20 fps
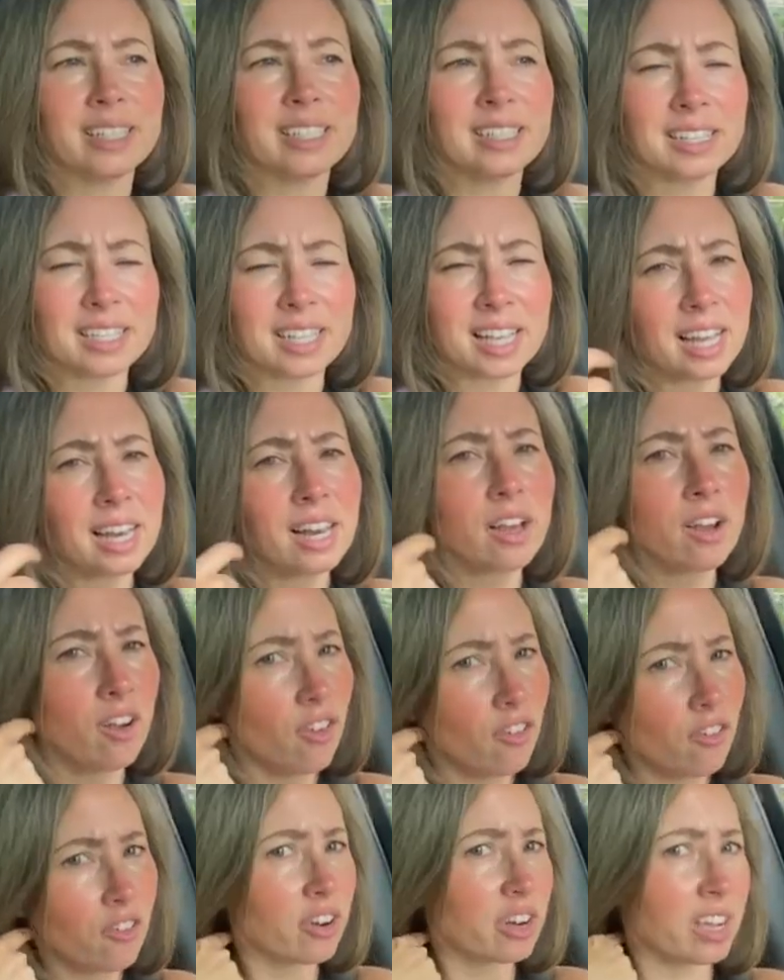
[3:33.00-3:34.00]
It's kind of
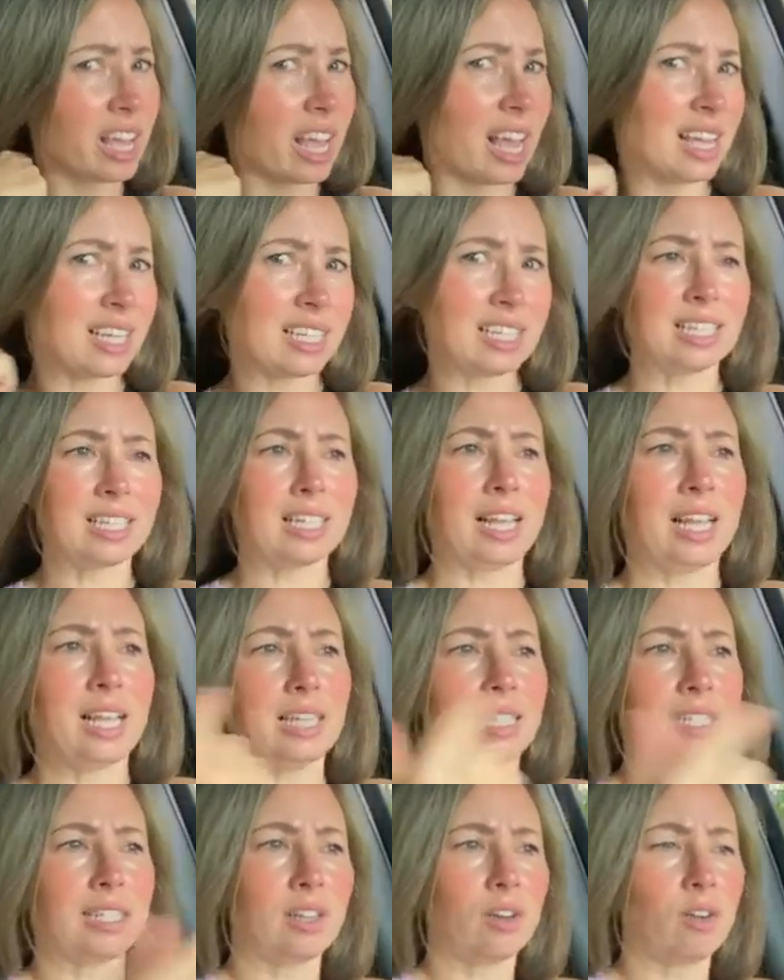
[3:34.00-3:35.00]
overcast
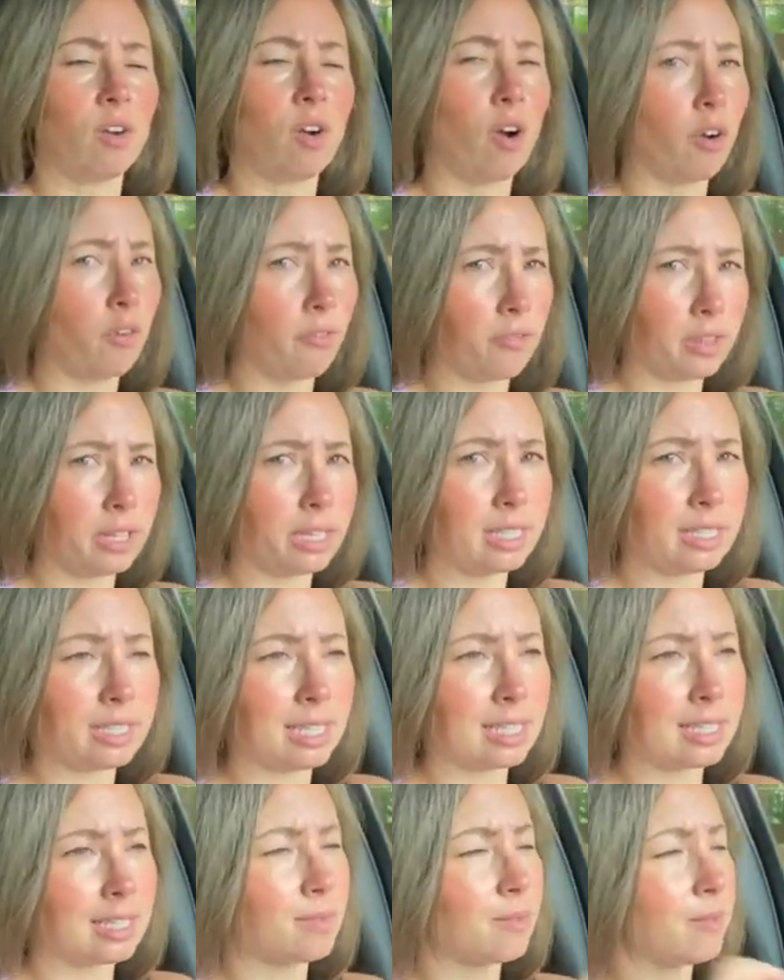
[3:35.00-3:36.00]
today, so hopefully it
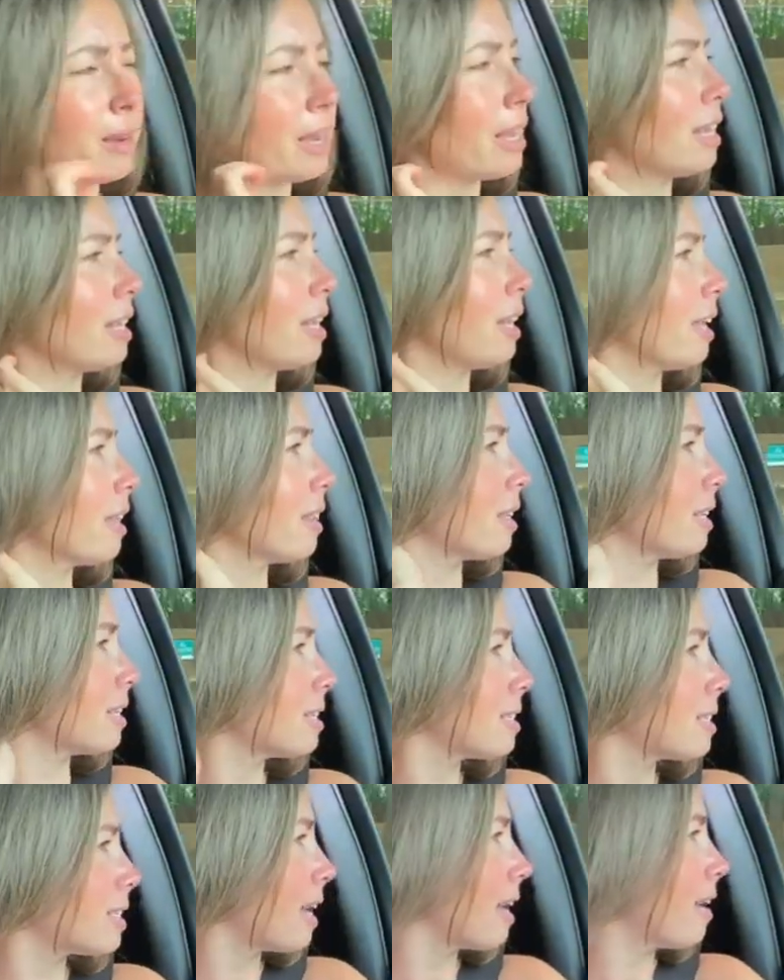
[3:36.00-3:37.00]
doesn't rain and this